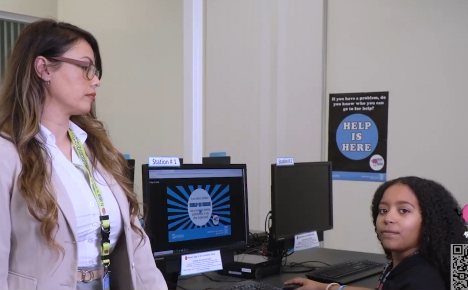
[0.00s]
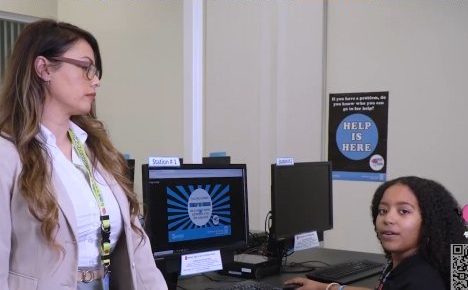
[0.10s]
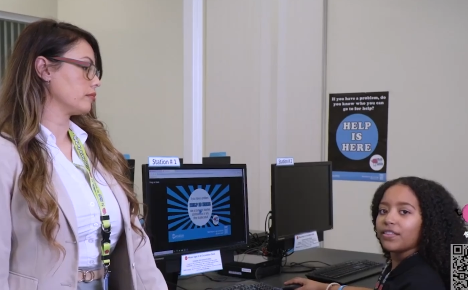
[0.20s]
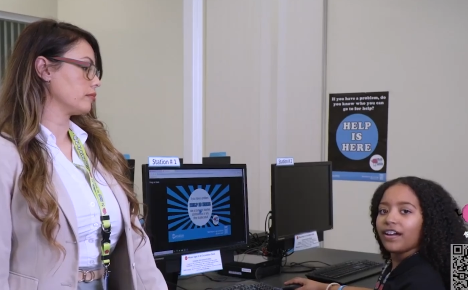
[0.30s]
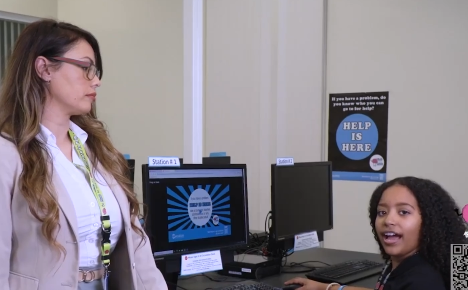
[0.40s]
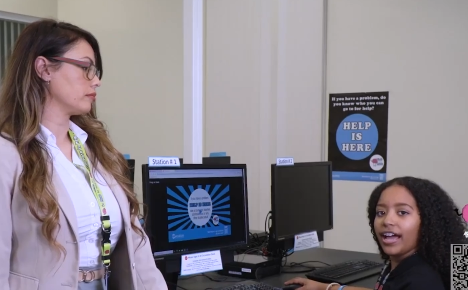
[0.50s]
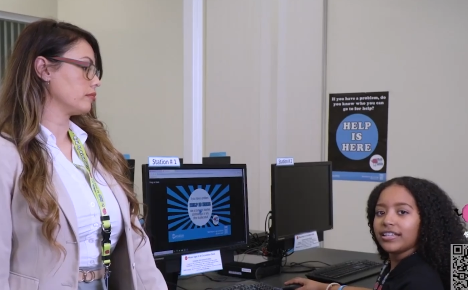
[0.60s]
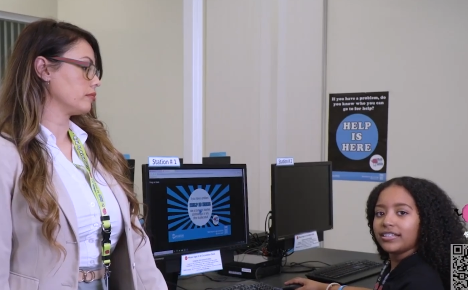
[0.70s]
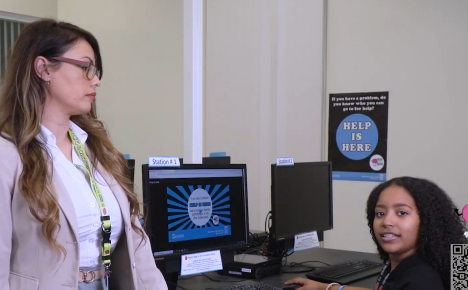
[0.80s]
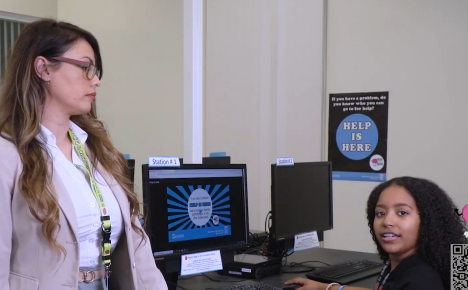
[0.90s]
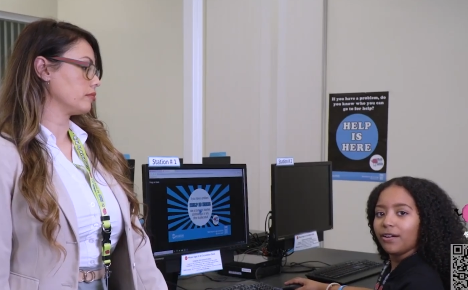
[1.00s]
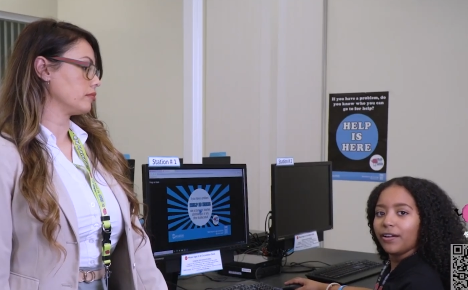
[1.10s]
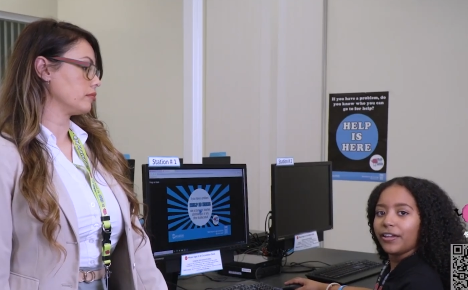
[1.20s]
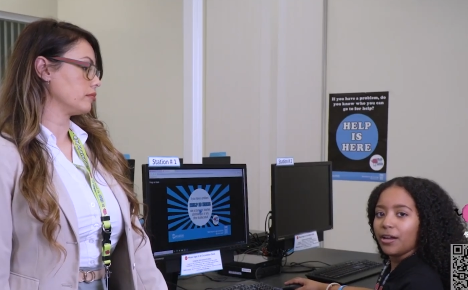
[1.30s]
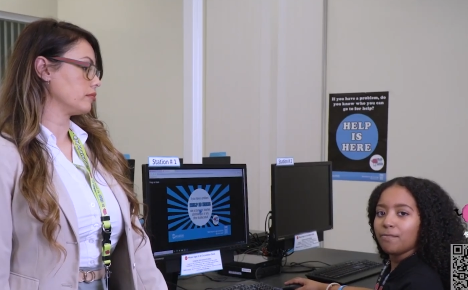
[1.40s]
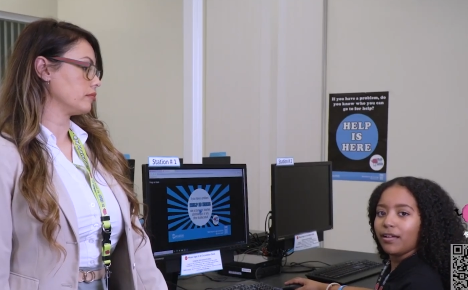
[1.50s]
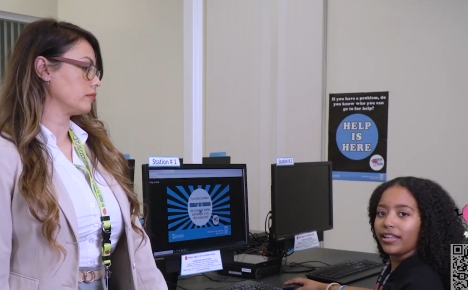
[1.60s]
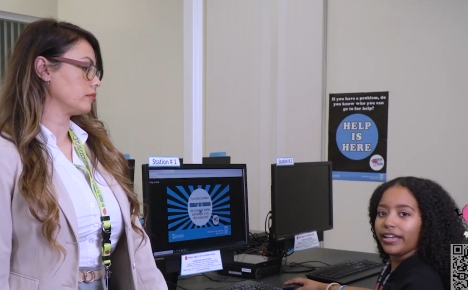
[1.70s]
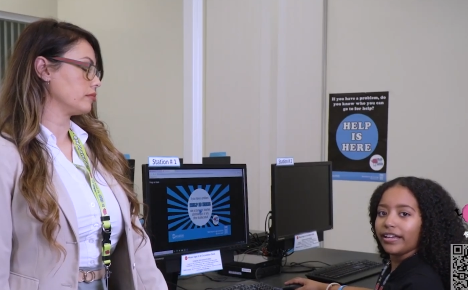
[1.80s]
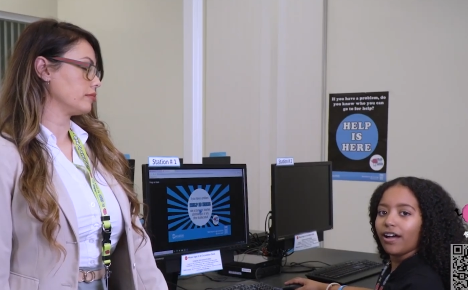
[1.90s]
Speaker 1: Whether I see or hear
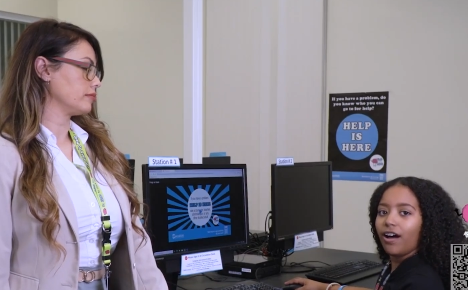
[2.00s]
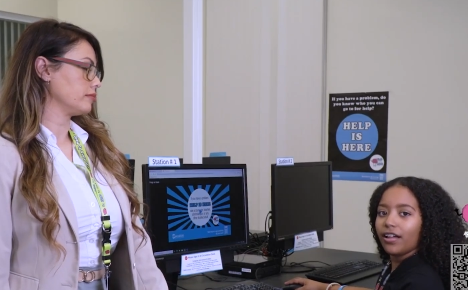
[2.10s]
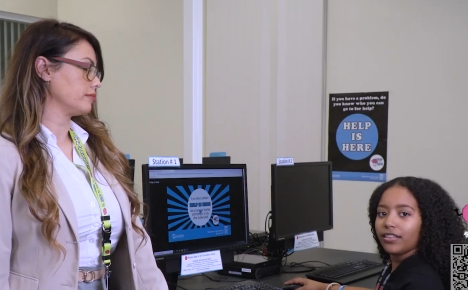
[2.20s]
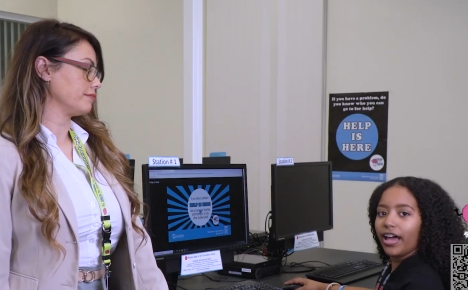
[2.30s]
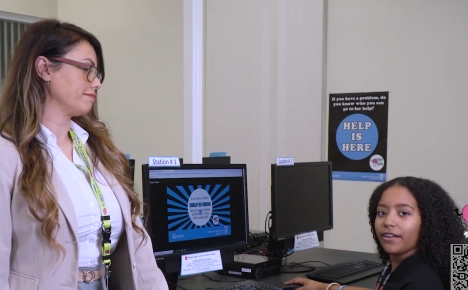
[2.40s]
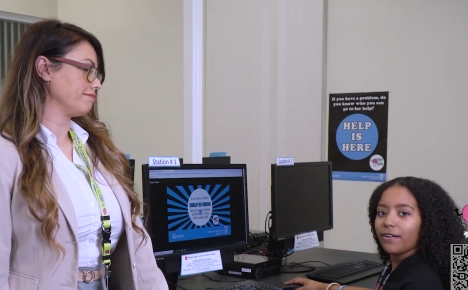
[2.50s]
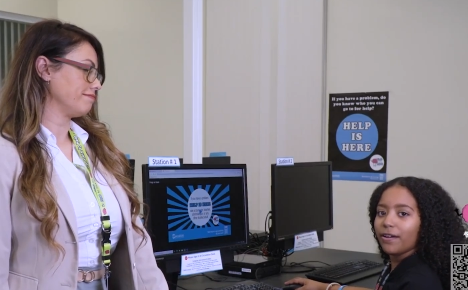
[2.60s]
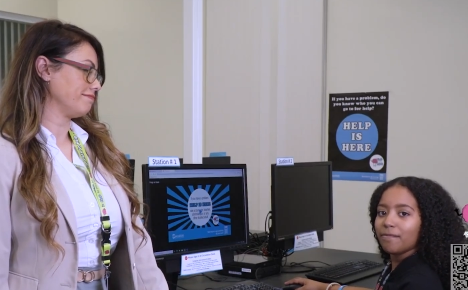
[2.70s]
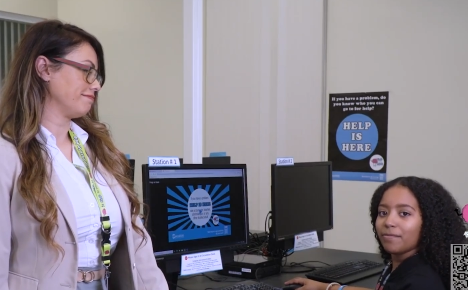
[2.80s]
bullying online or in